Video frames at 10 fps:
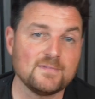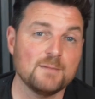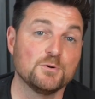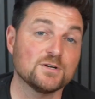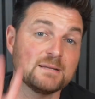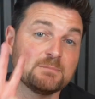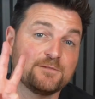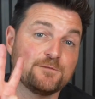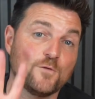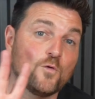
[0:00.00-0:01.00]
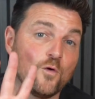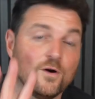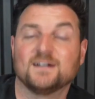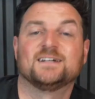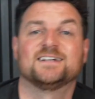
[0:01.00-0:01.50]
Book number
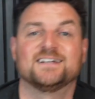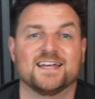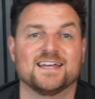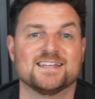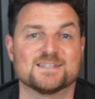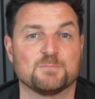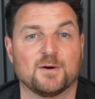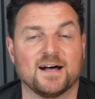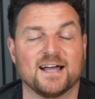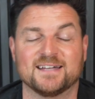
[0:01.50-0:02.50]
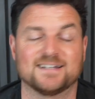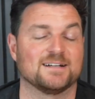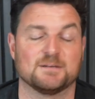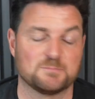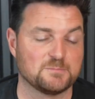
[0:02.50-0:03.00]
4 is by
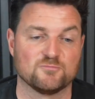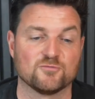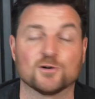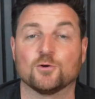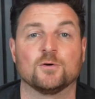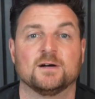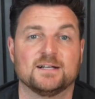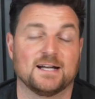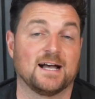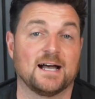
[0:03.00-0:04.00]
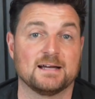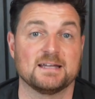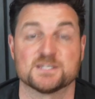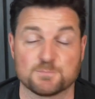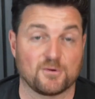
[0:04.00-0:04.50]
a real
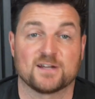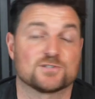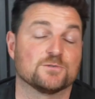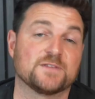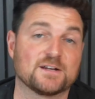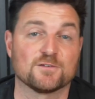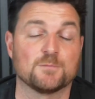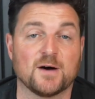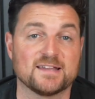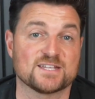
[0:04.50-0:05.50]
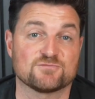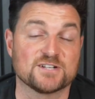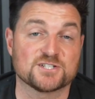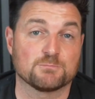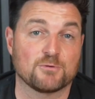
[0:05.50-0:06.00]
inspirational figure of mine. That's
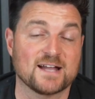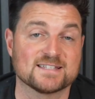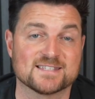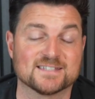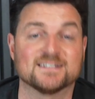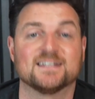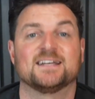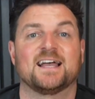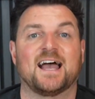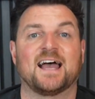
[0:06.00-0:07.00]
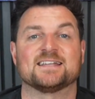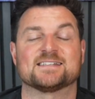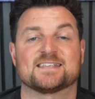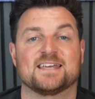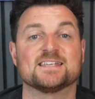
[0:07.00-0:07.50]
Richard Branson,
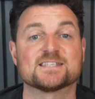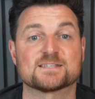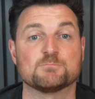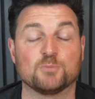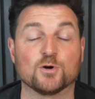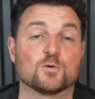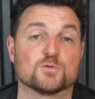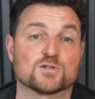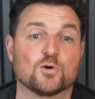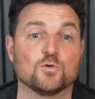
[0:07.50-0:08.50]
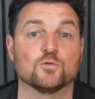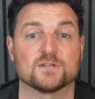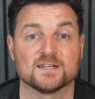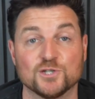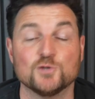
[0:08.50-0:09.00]
and his book was
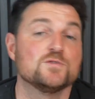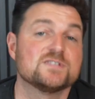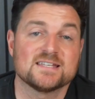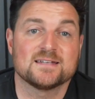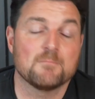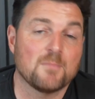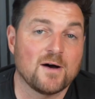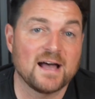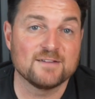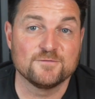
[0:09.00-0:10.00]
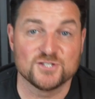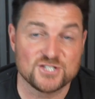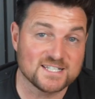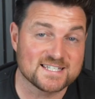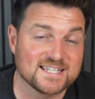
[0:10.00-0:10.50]
called Losing My
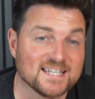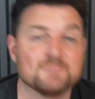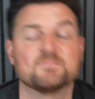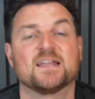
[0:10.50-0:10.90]
Virginity.